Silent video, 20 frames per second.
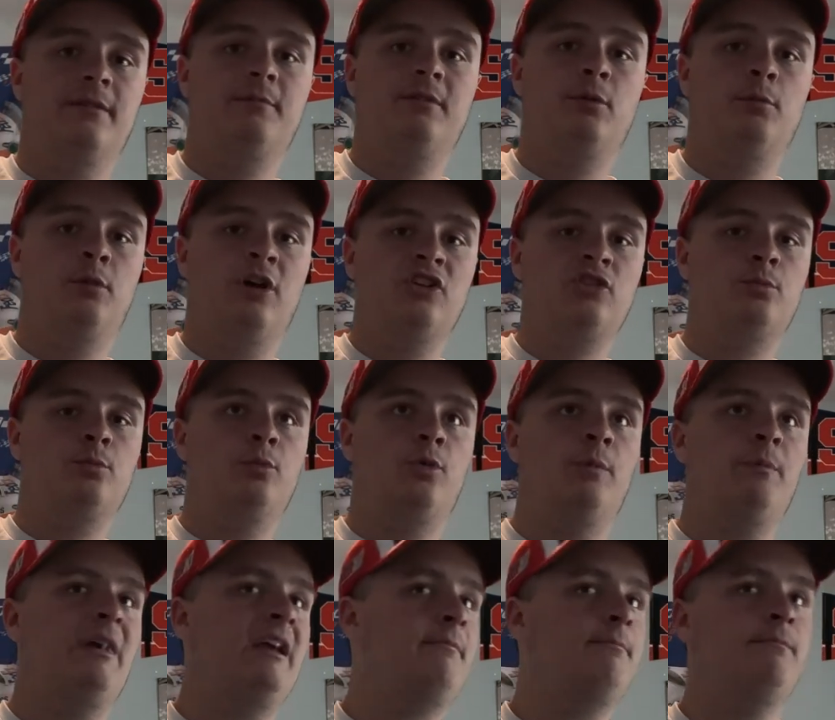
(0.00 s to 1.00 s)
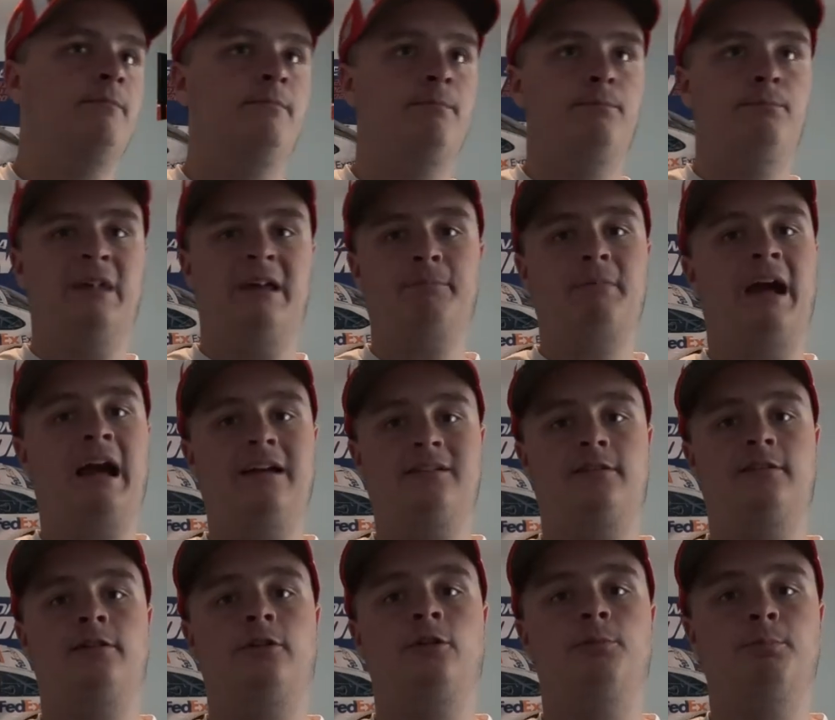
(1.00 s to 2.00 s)
make
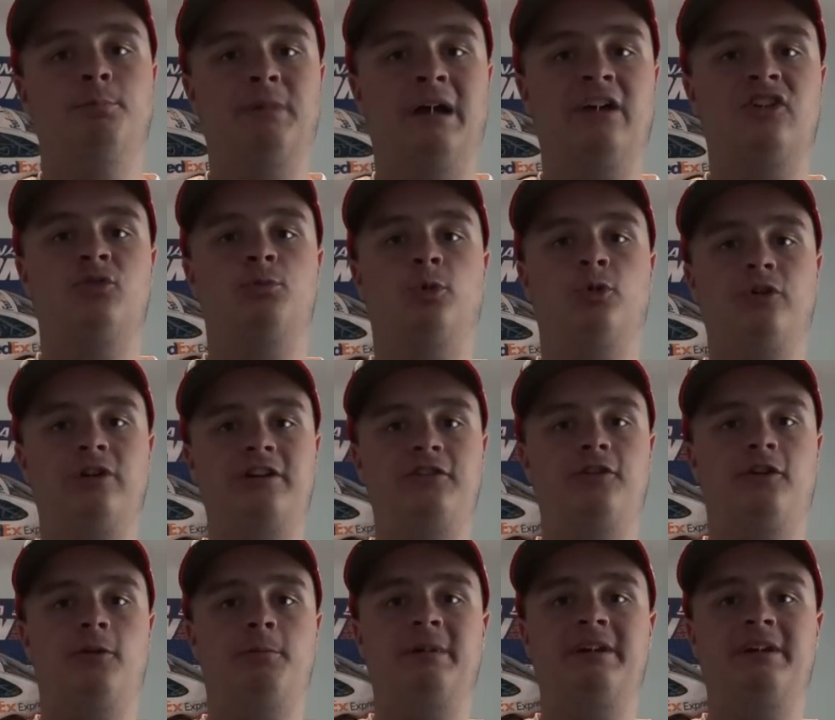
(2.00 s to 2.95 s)
passes a little much more easier,